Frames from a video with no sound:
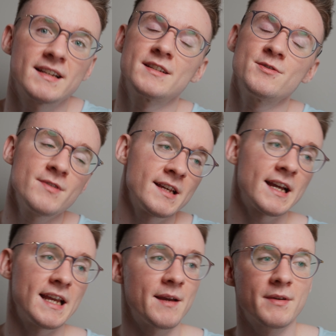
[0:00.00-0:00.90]
And I do think
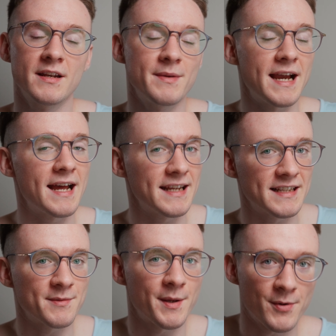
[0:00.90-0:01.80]
I am going to be adding
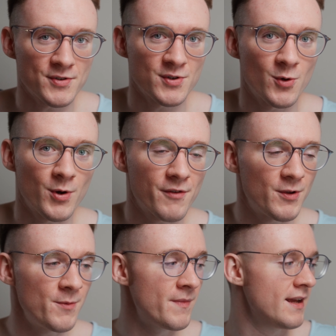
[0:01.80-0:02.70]
it to my personal
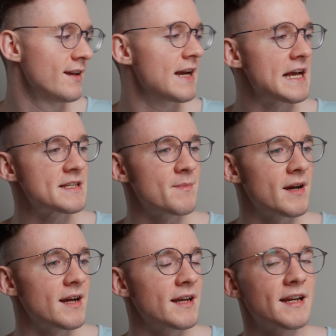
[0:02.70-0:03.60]
workflow, as
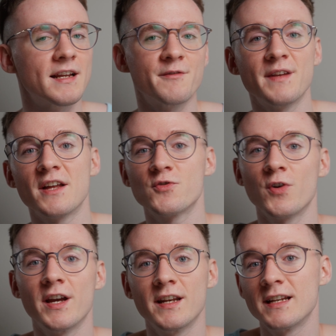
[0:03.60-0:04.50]
my kind of
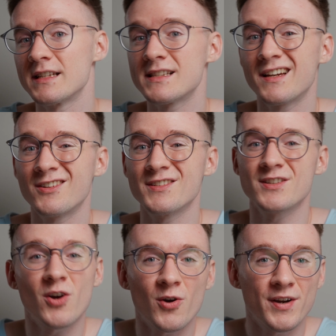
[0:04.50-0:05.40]
natural editing style is
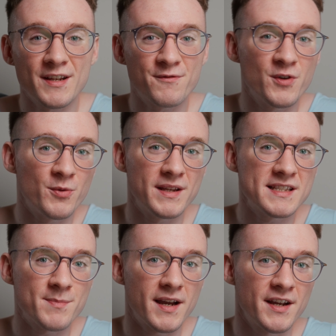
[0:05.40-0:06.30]
already film
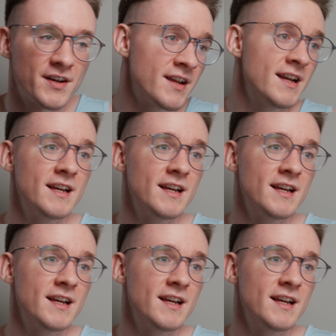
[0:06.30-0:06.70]
inspired.